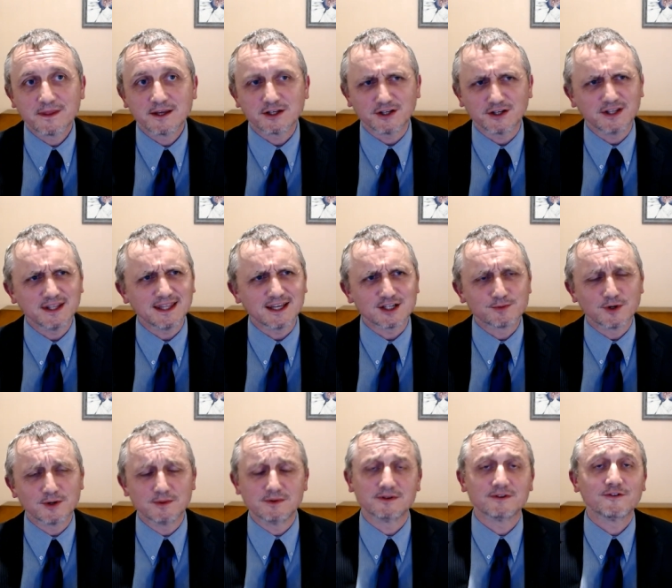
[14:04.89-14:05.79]
So I think that was
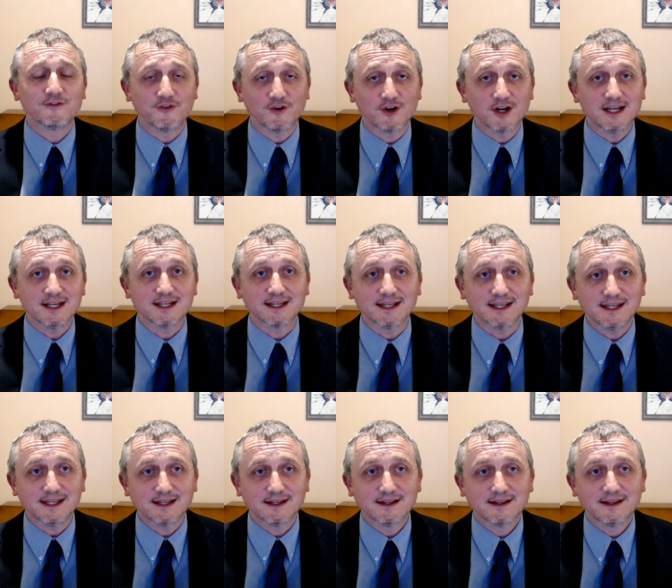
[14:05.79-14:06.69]
probably on a
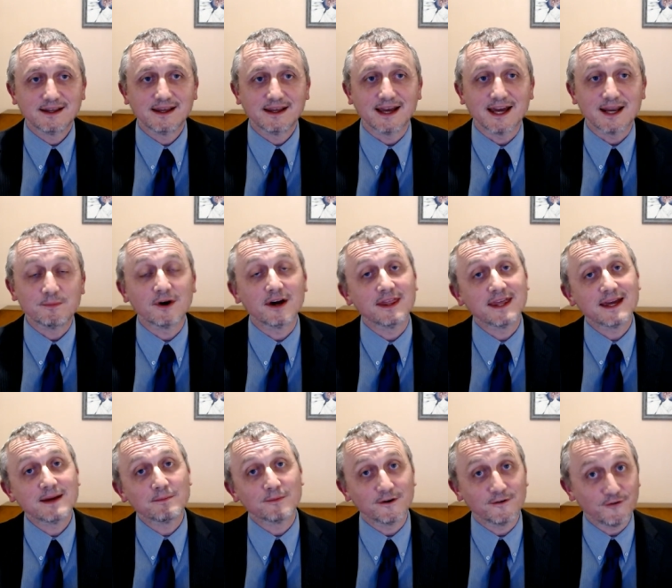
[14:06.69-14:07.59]
Friday, and by
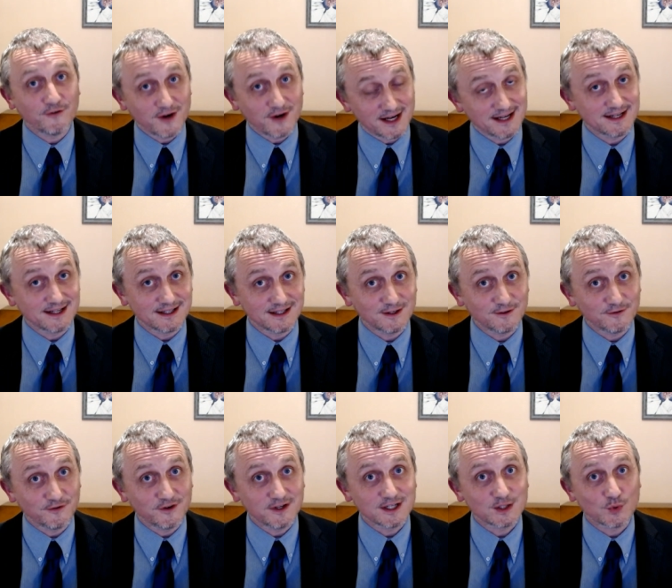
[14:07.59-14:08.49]
then my friend had
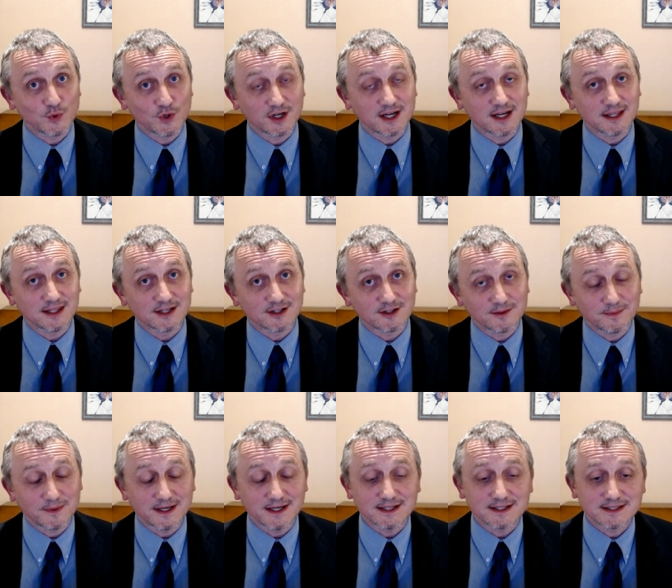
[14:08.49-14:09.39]
finished working the other
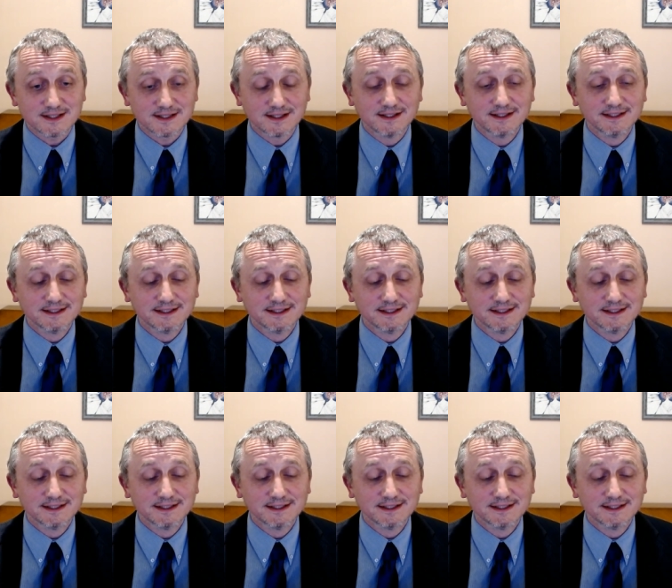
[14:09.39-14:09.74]
place.